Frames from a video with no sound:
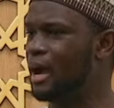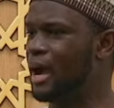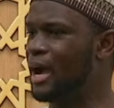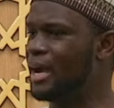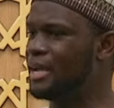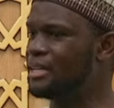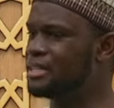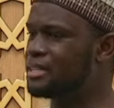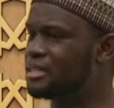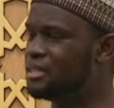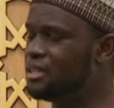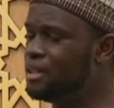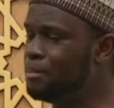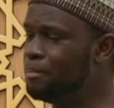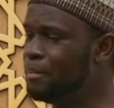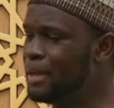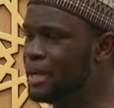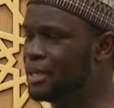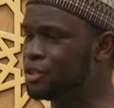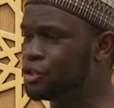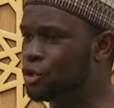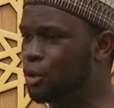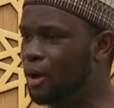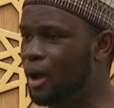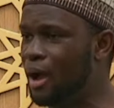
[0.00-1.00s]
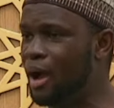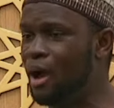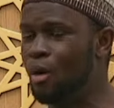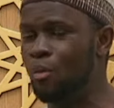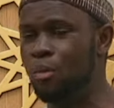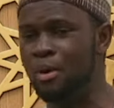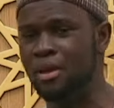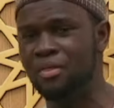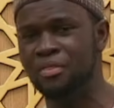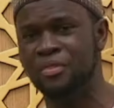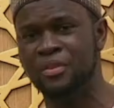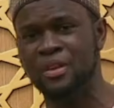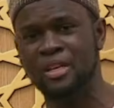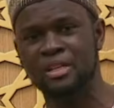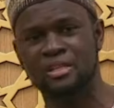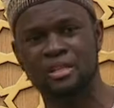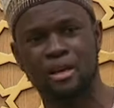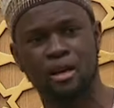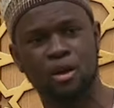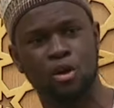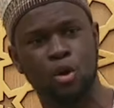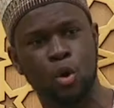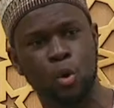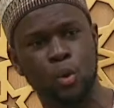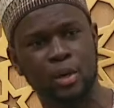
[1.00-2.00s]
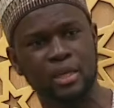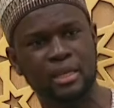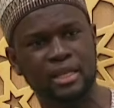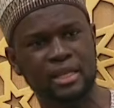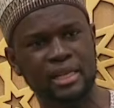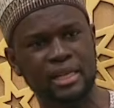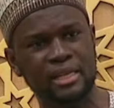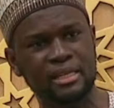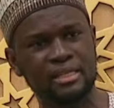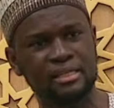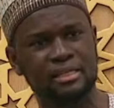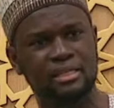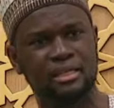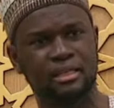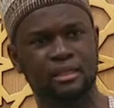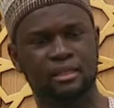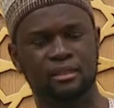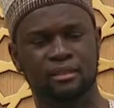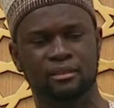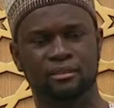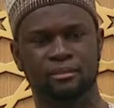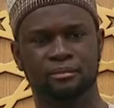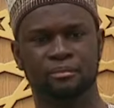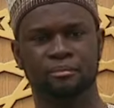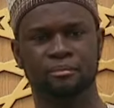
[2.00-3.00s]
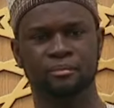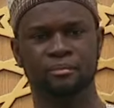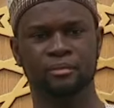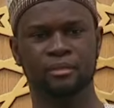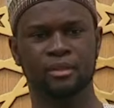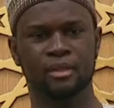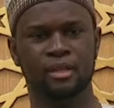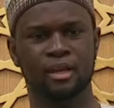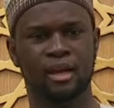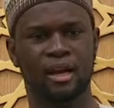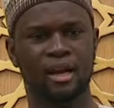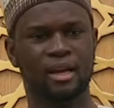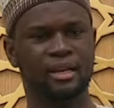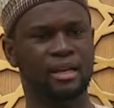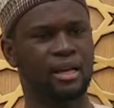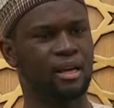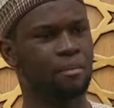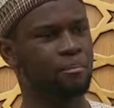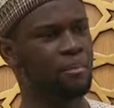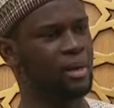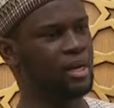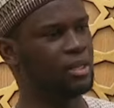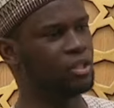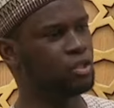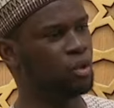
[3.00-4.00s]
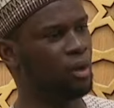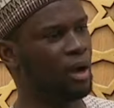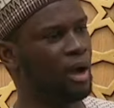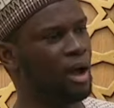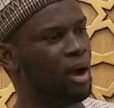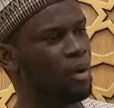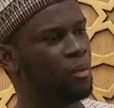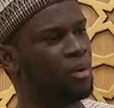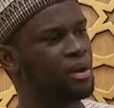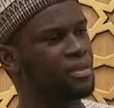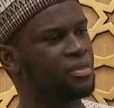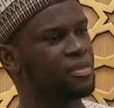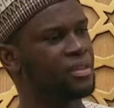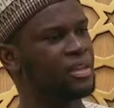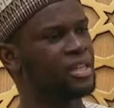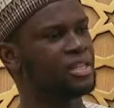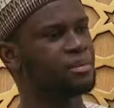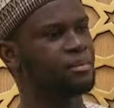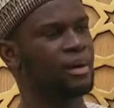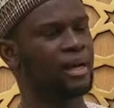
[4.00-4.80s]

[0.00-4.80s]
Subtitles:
I still make dua when things are going easy, and I make dua when things